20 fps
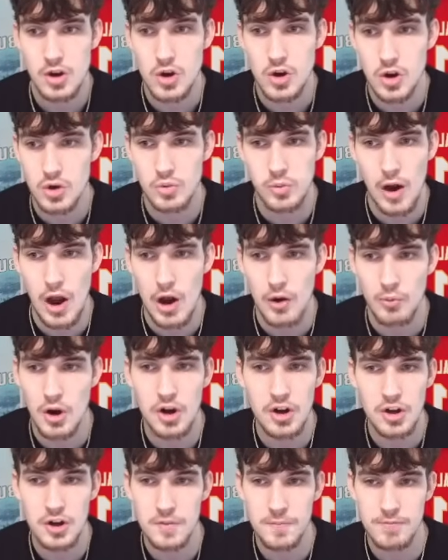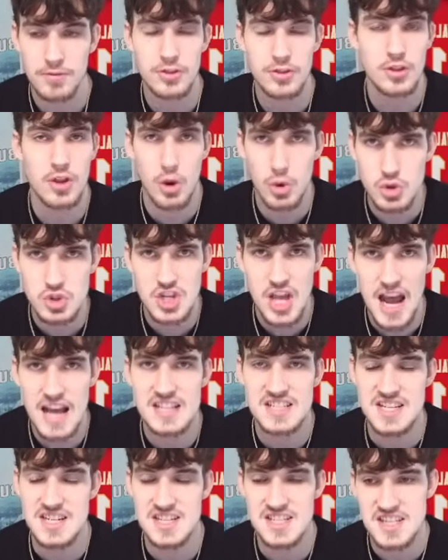Good route runner. Those
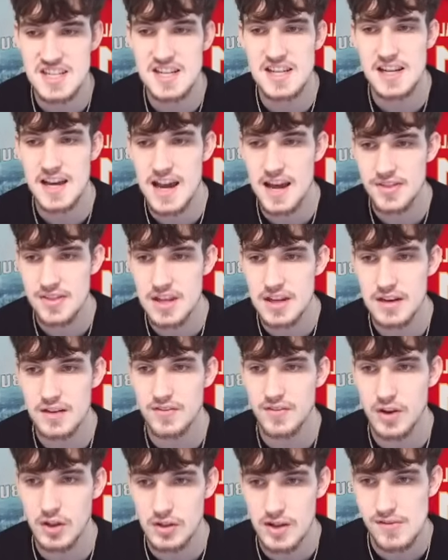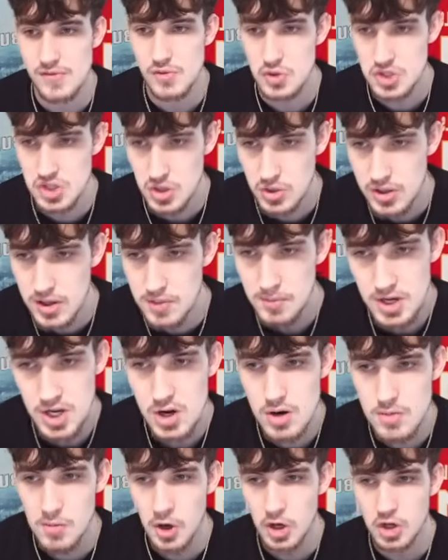guys succeed at the NFL level. So give
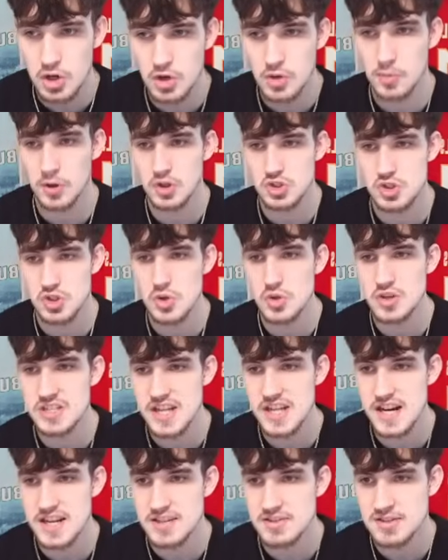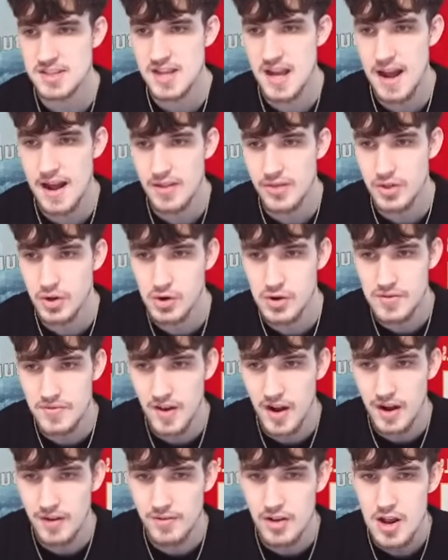me Omar Cooper to the Titans at
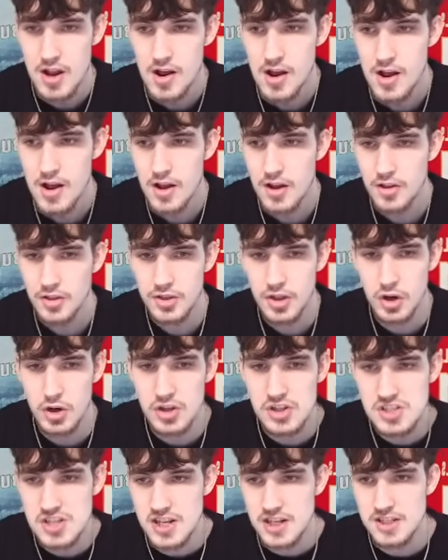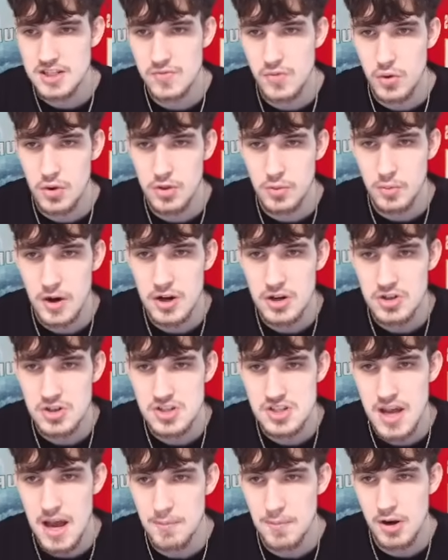35. 36 for the
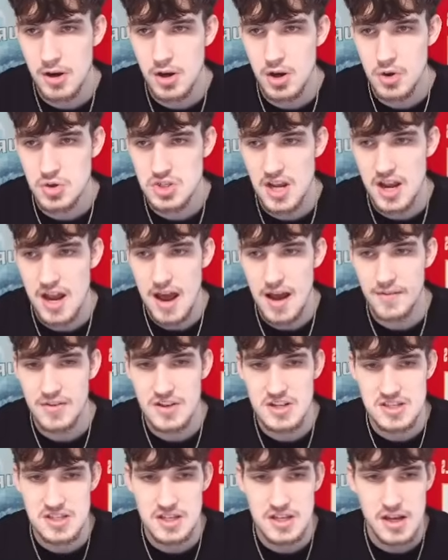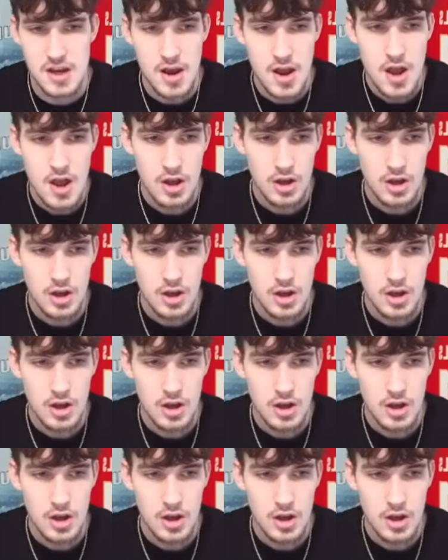Raiders. Got Mendoza, obviously.